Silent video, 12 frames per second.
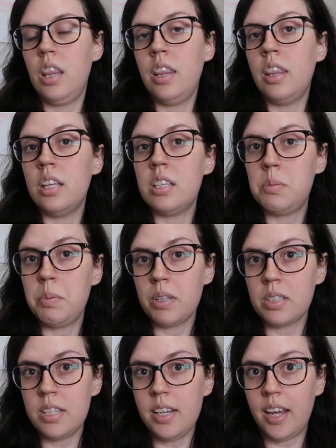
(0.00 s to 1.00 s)
this
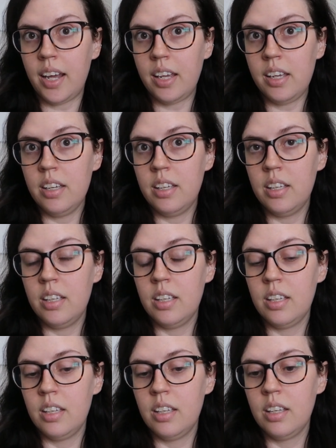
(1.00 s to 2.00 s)
book today
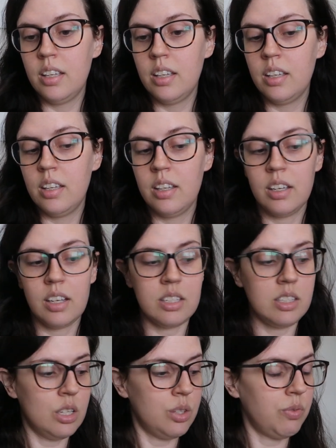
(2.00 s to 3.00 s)

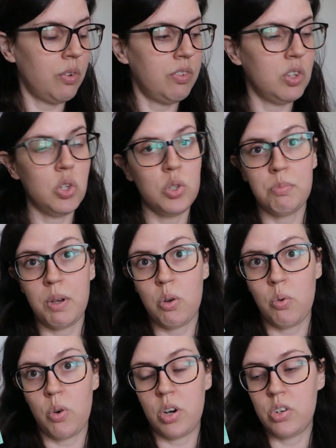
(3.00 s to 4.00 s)
because this fulfills my
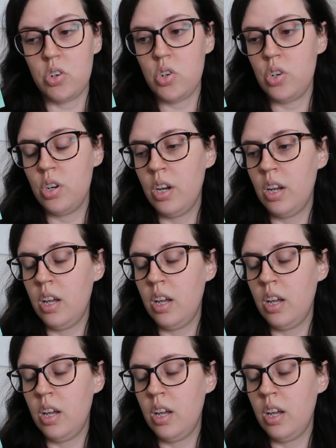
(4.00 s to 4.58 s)
orange.